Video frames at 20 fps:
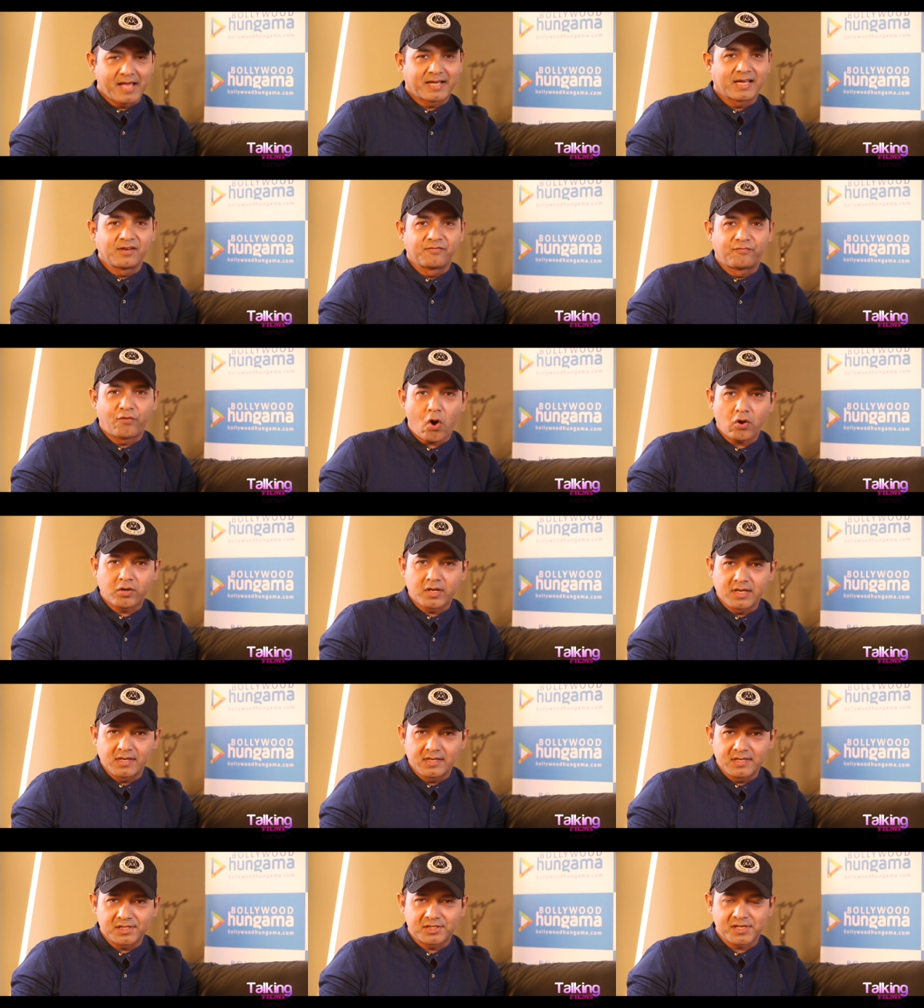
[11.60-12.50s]
I can walk
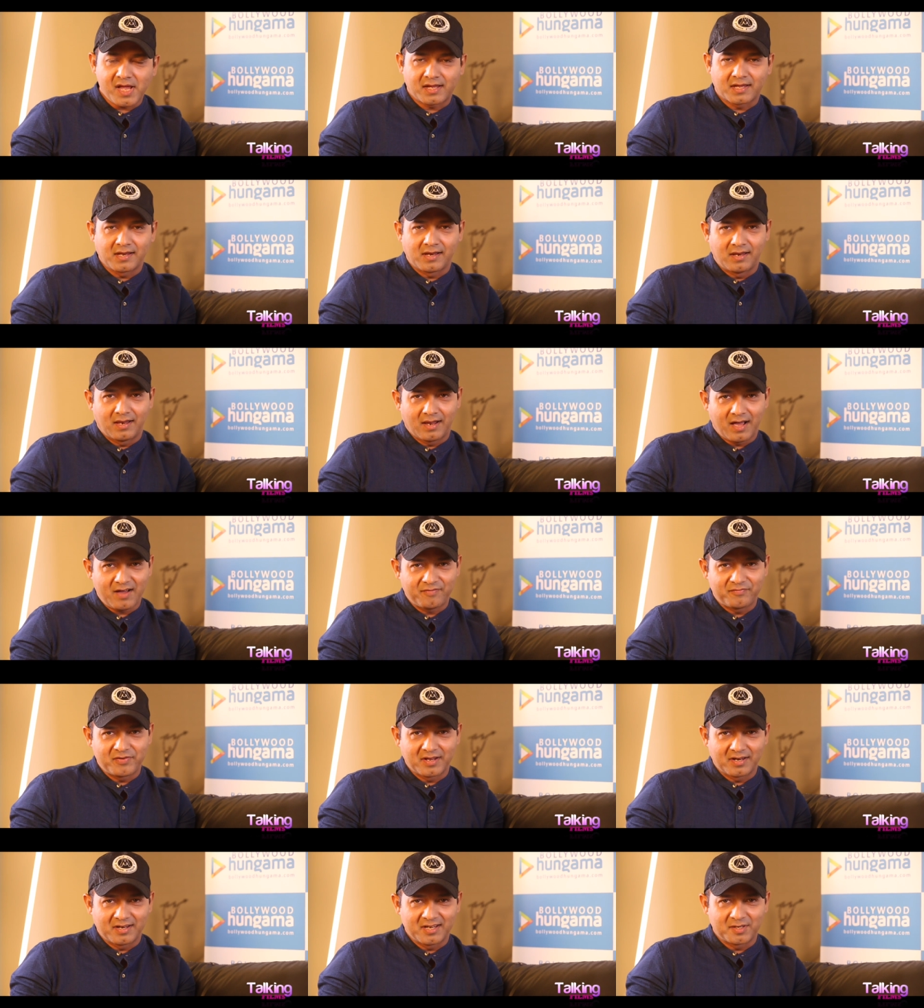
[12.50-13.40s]
English, I can
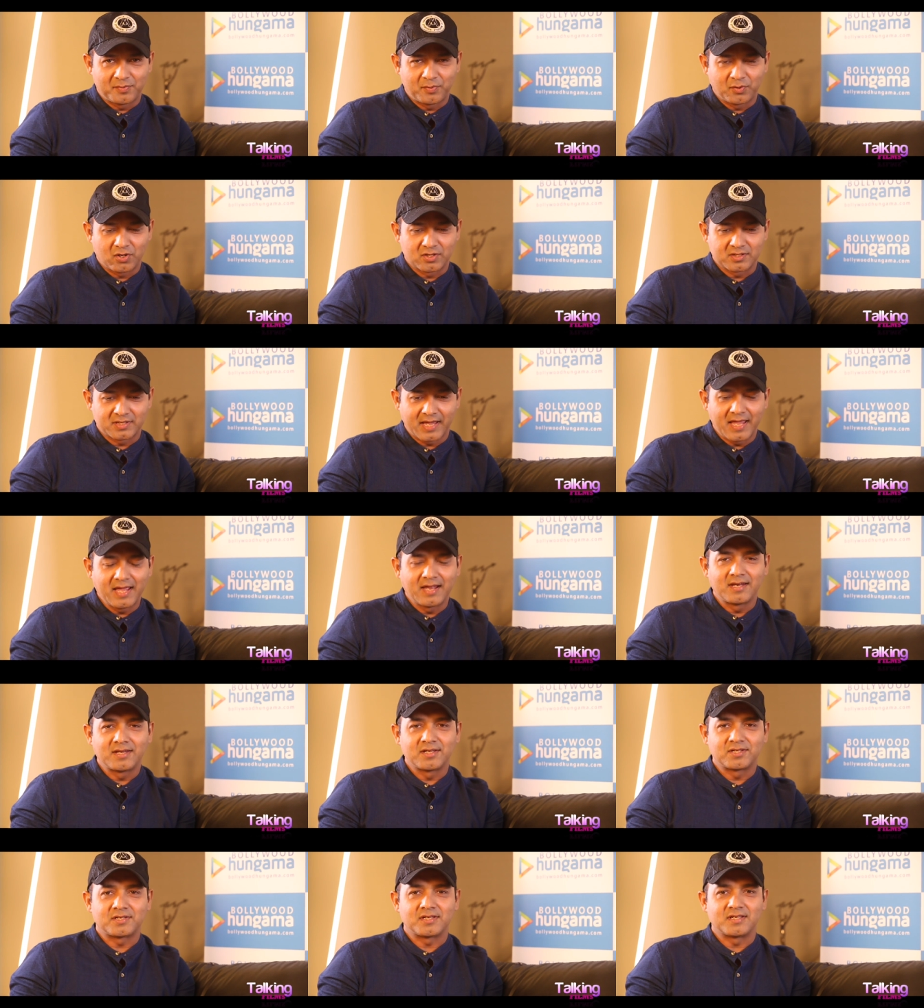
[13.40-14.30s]
laugh English because
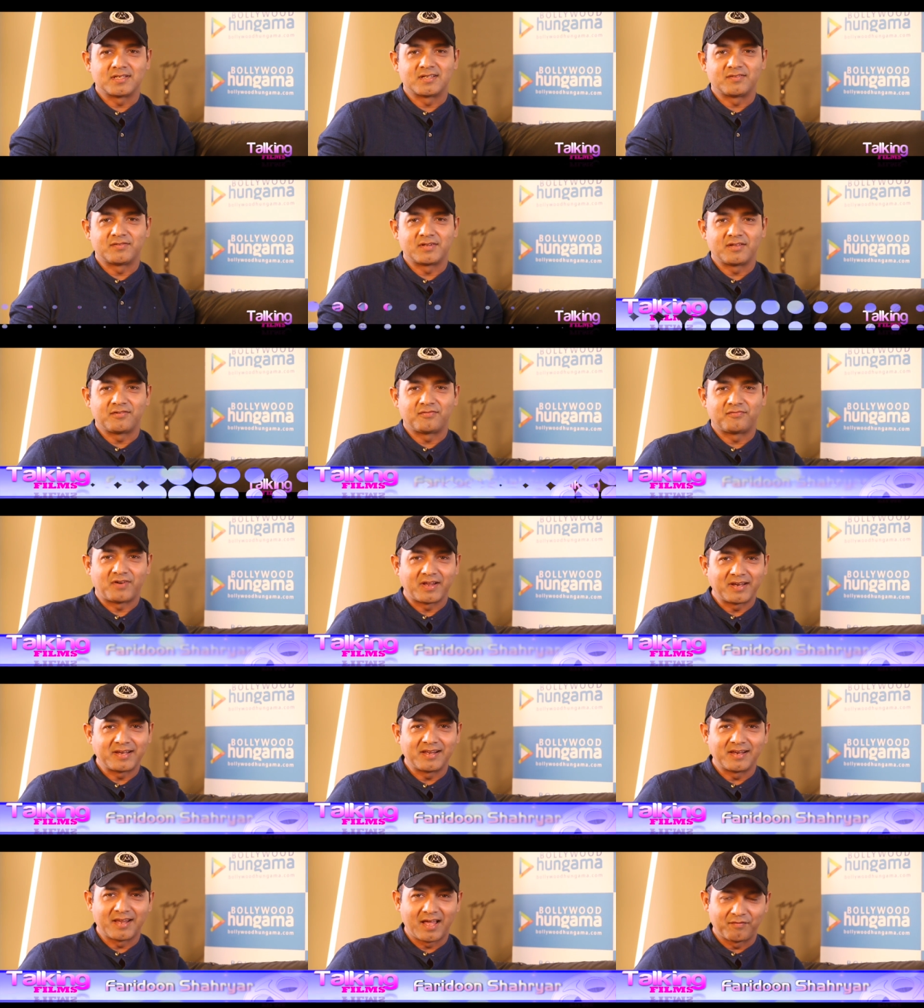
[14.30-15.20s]
English is a very
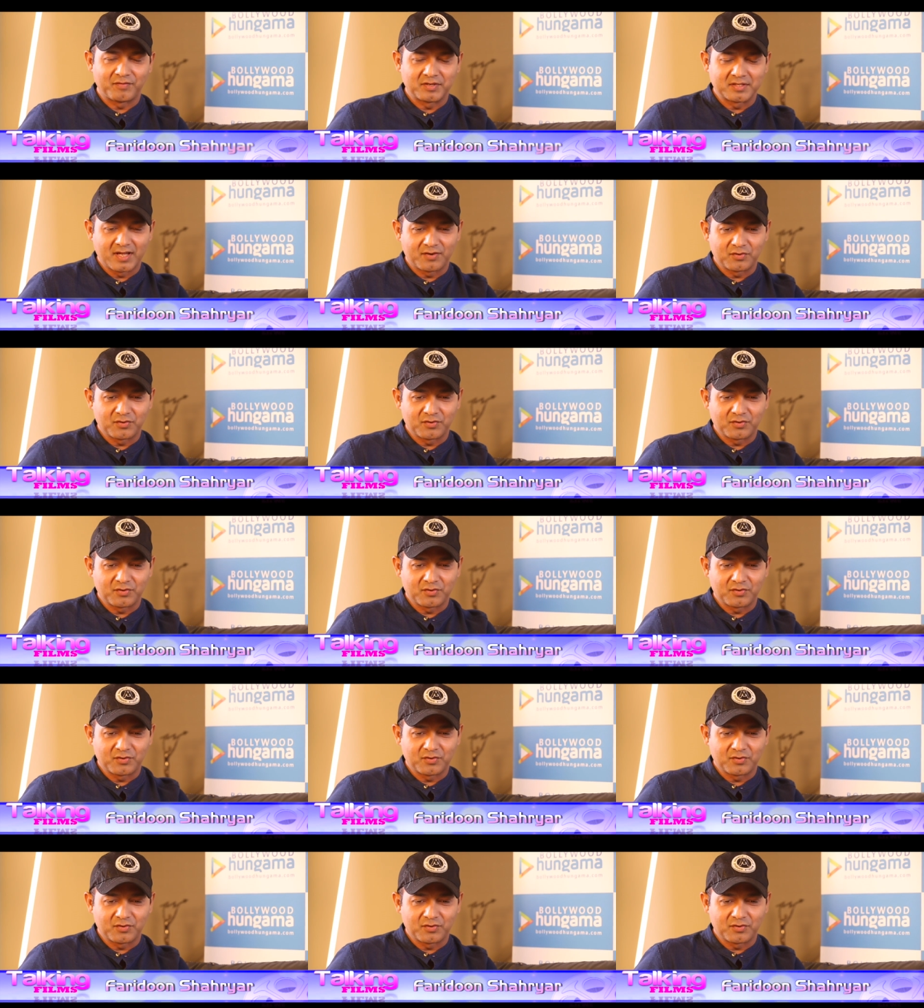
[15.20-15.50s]
funny language.